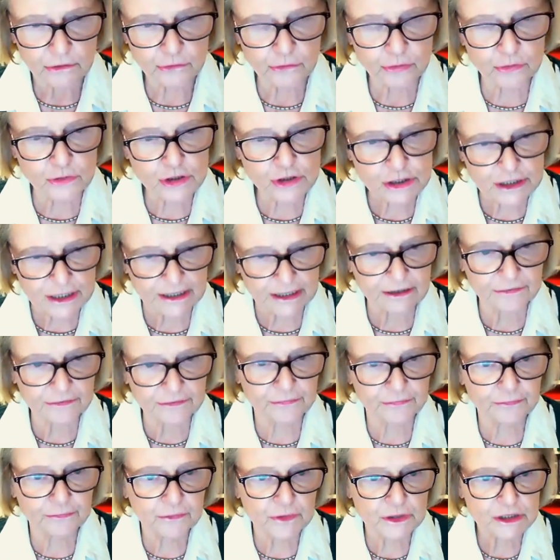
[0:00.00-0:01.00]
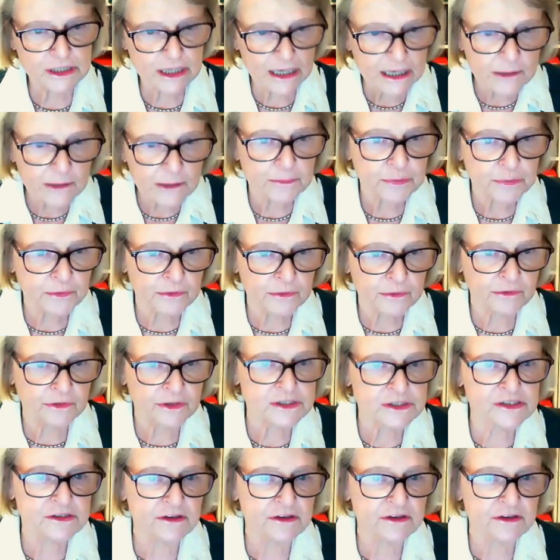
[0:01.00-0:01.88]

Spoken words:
to shape the